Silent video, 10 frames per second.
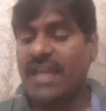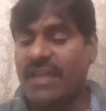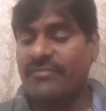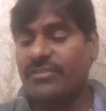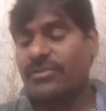
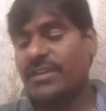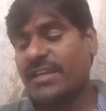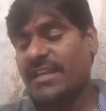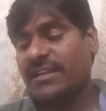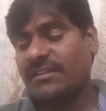The
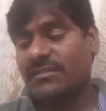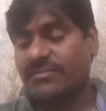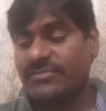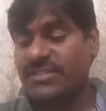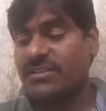amphoteric
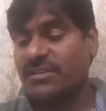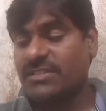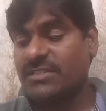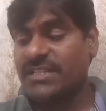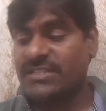character of zinc
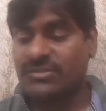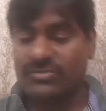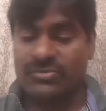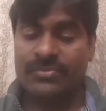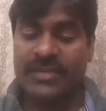oxide
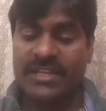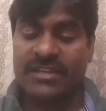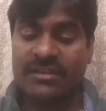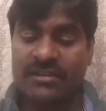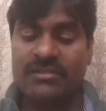is shown by
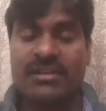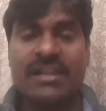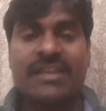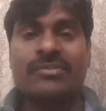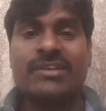the,
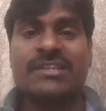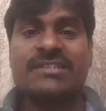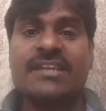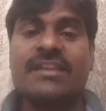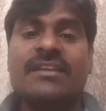like we can
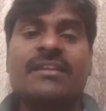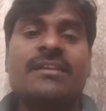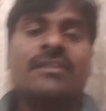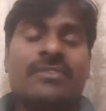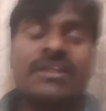say,
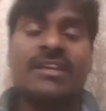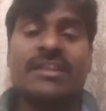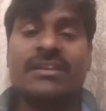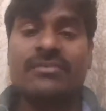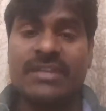we can
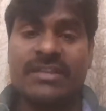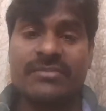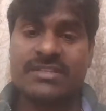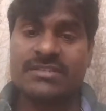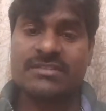give
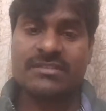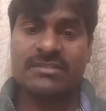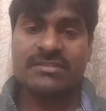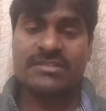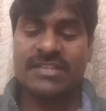equations
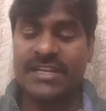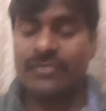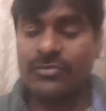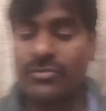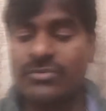
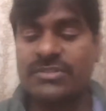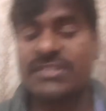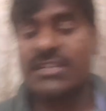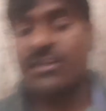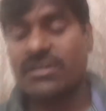ZnO
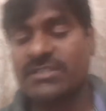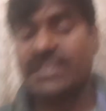zinc oxide